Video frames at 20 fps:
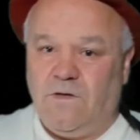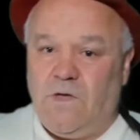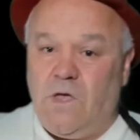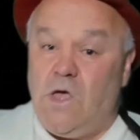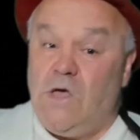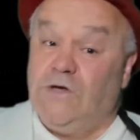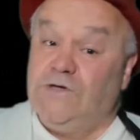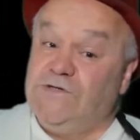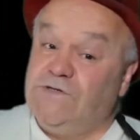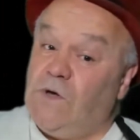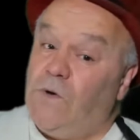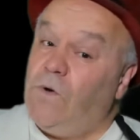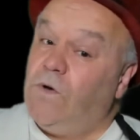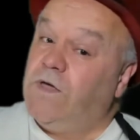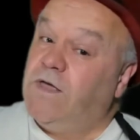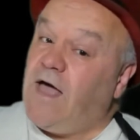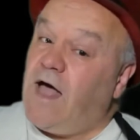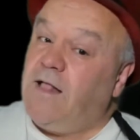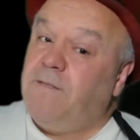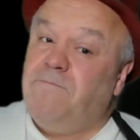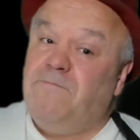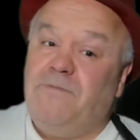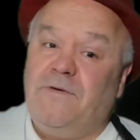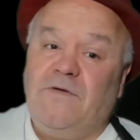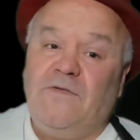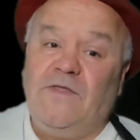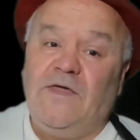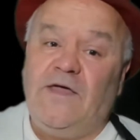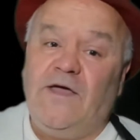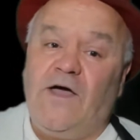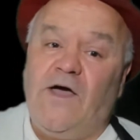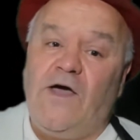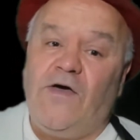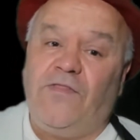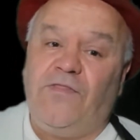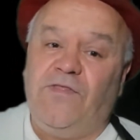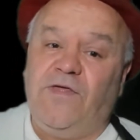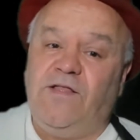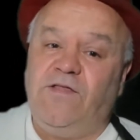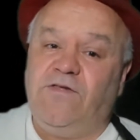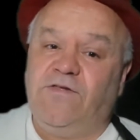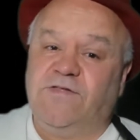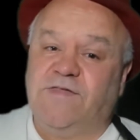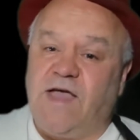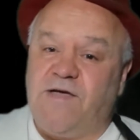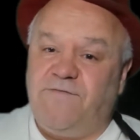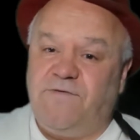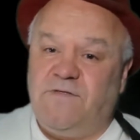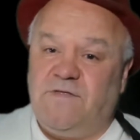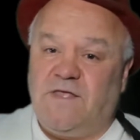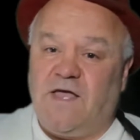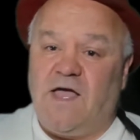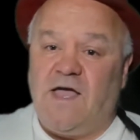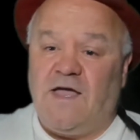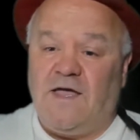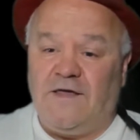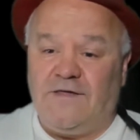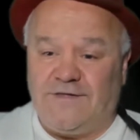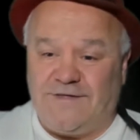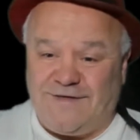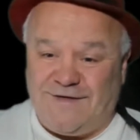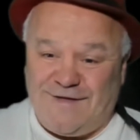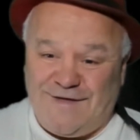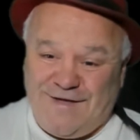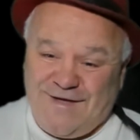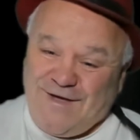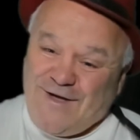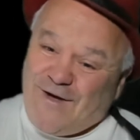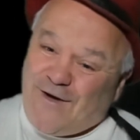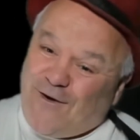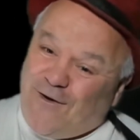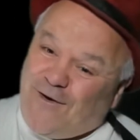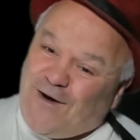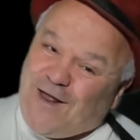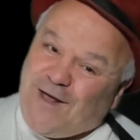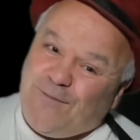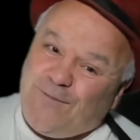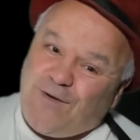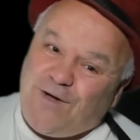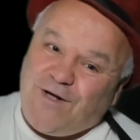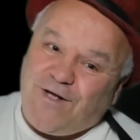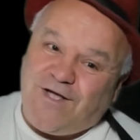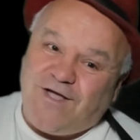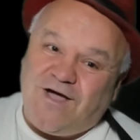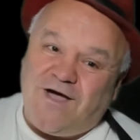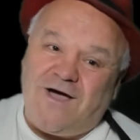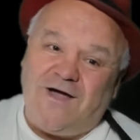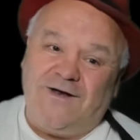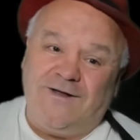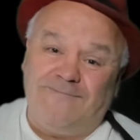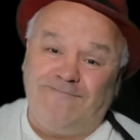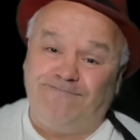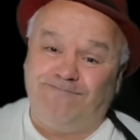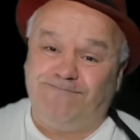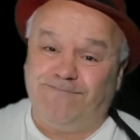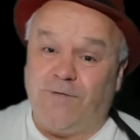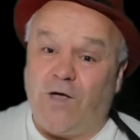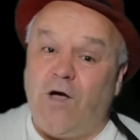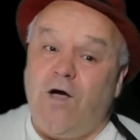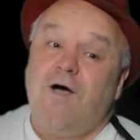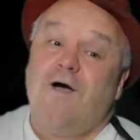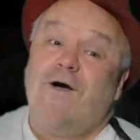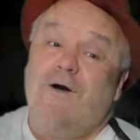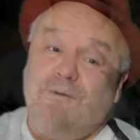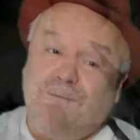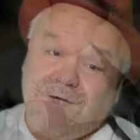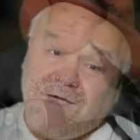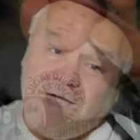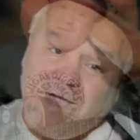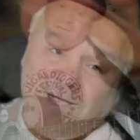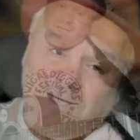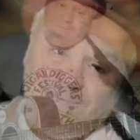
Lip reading: So God built the earth in 7 days, only one God, okay,